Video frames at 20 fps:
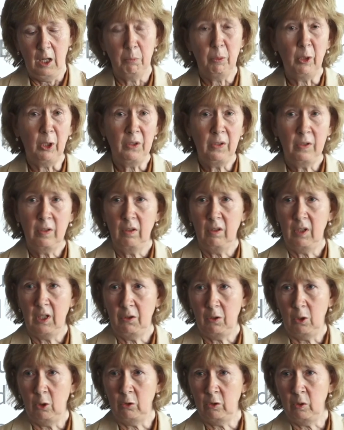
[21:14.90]
But
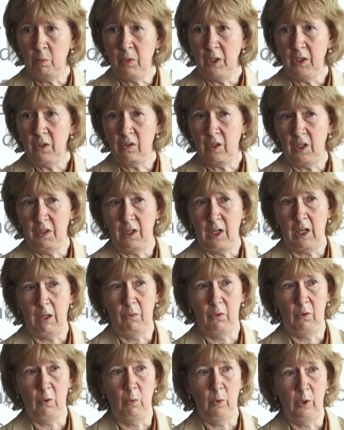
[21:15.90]
that also means that I
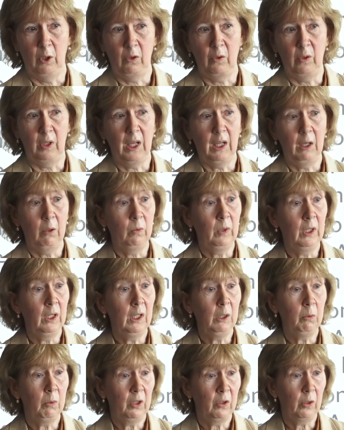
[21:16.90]
have to work together
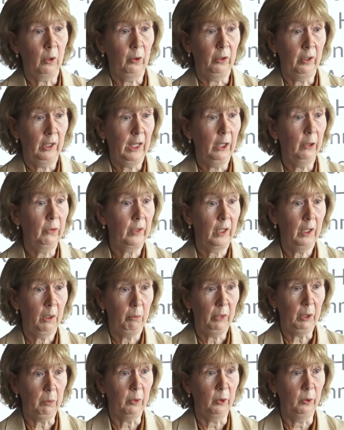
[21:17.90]
really with all the healthcare
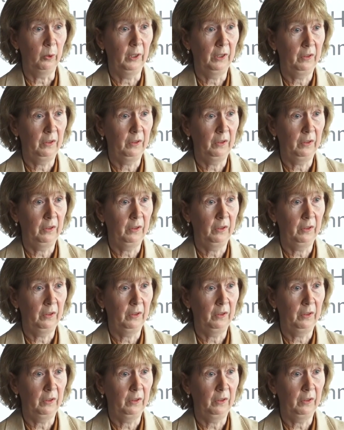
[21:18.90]
people.